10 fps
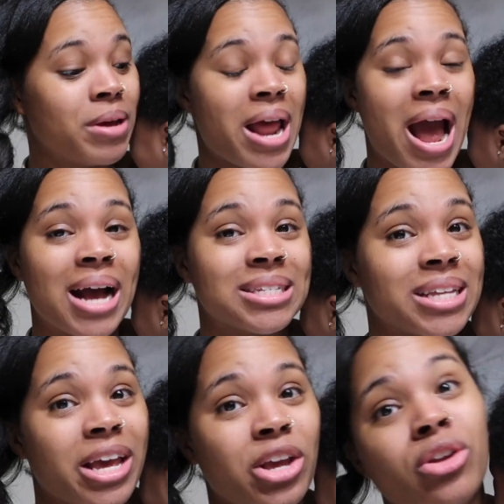been
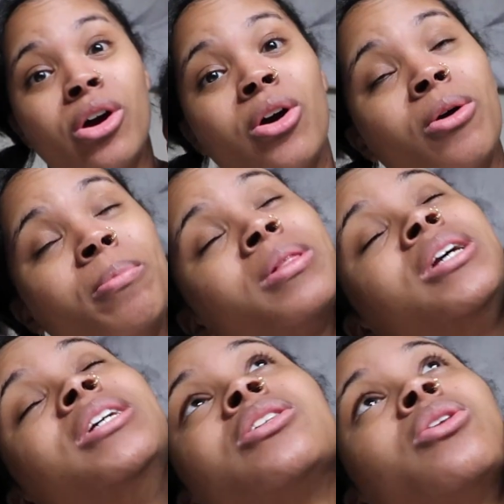asking, you know,
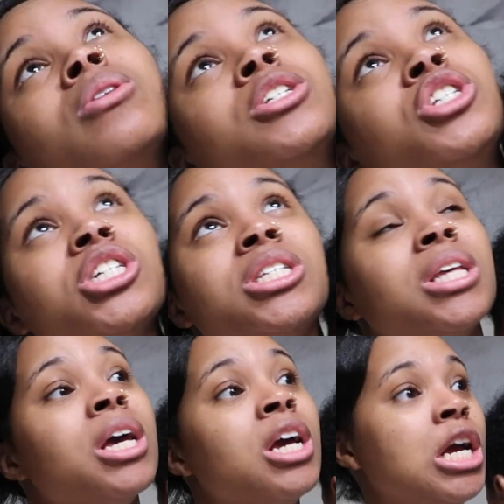please Lord, just,
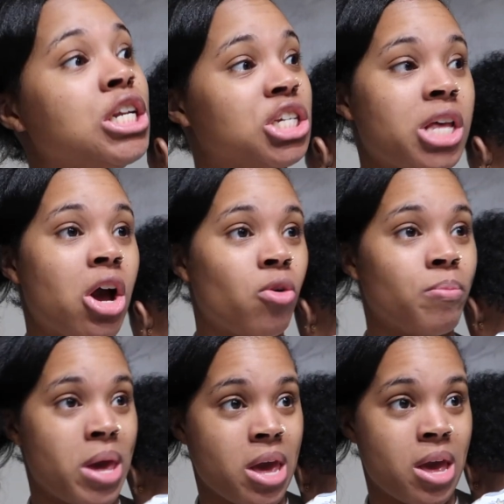just help
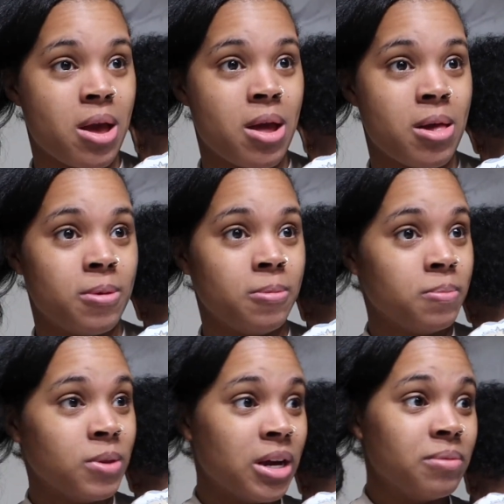me,
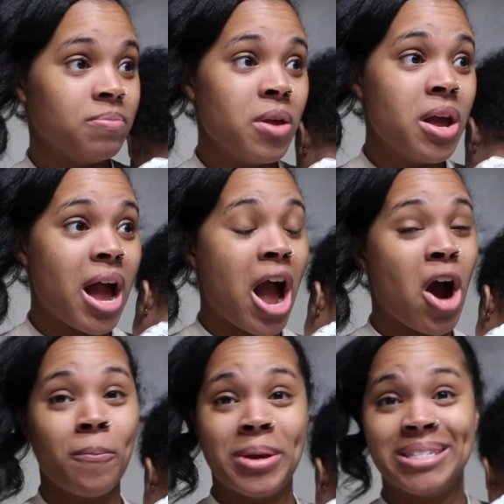
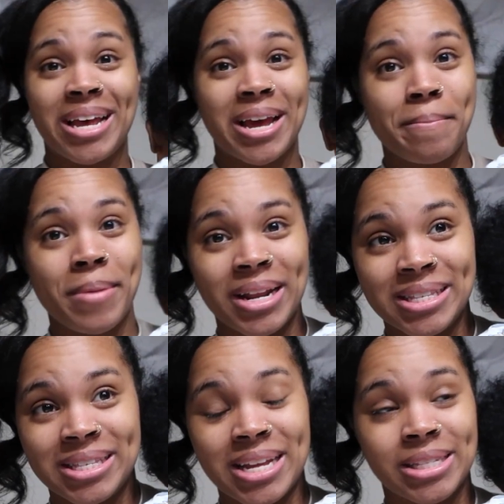help me stay
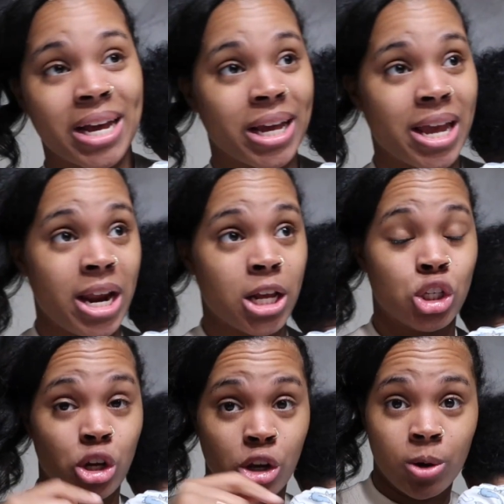committed, stay dedicated
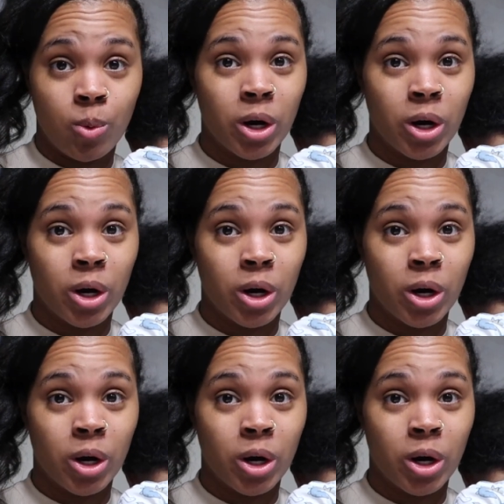to your